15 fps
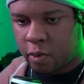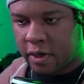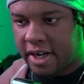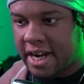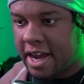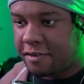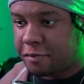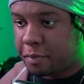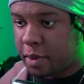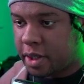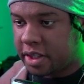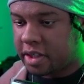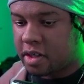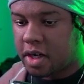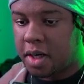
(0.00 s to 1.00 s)
We're gonna have
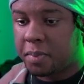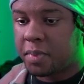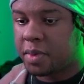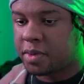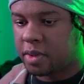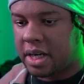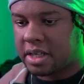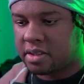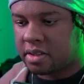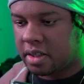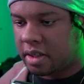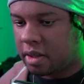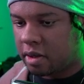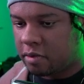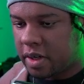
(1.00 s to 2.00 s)
party comp, so that's
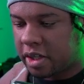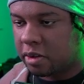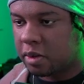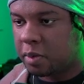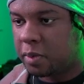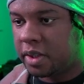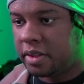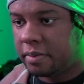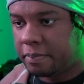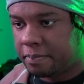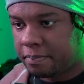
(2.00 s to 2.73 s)
the regular one.